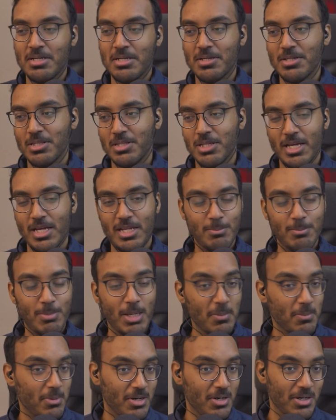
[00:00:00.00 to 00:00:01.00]
in ping
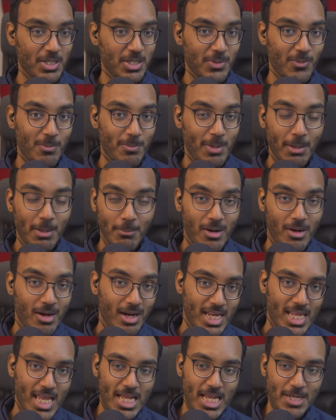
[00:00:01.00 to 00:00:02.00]
pong, there were ping pong
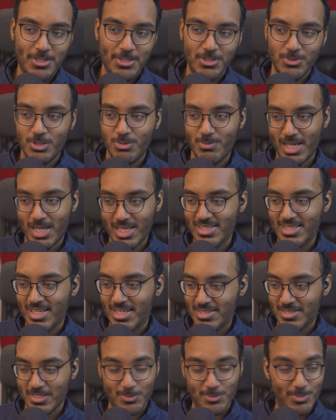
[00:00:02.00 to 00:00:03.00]
academies, which makes sense
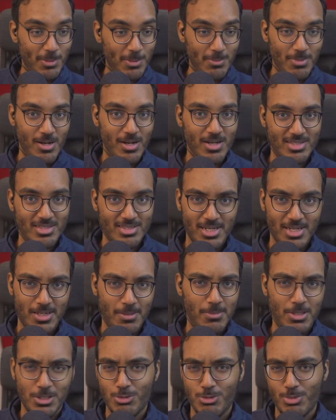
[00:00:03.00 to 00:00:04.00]
because ping pong is like a
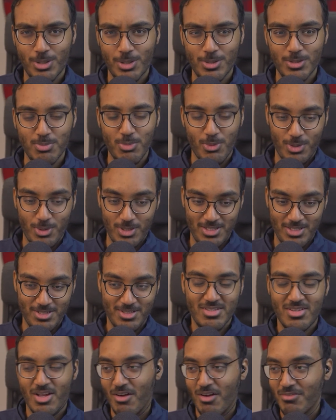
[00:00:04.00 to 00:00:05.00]
much bigger sport than
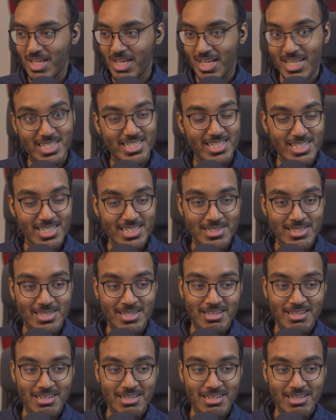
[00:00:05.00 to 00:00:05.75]
soft tennis is.